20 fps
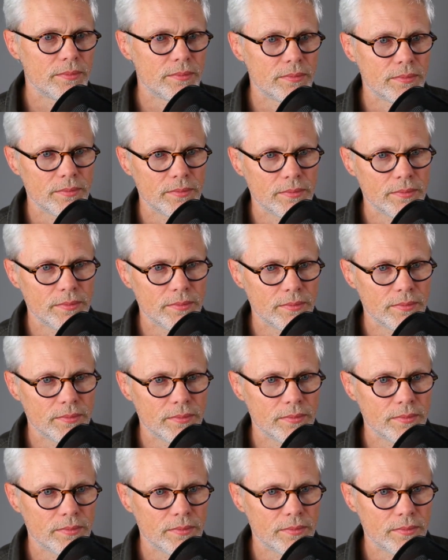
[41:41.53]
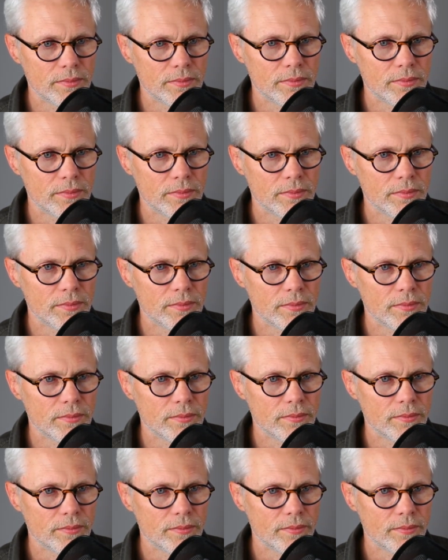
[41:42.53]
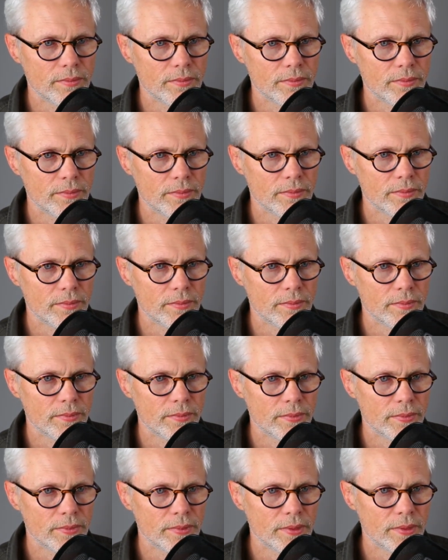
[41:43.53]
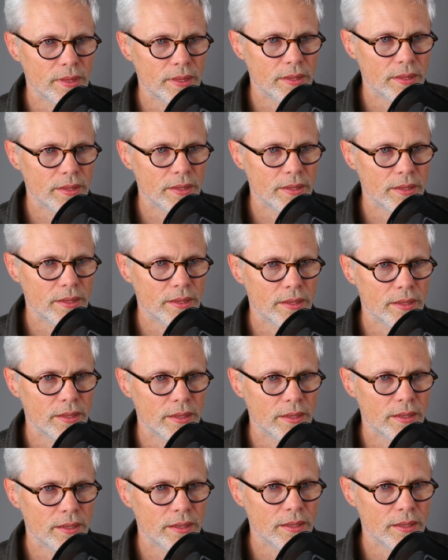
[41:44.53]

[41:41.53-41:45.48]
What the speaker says: Nobody speaks.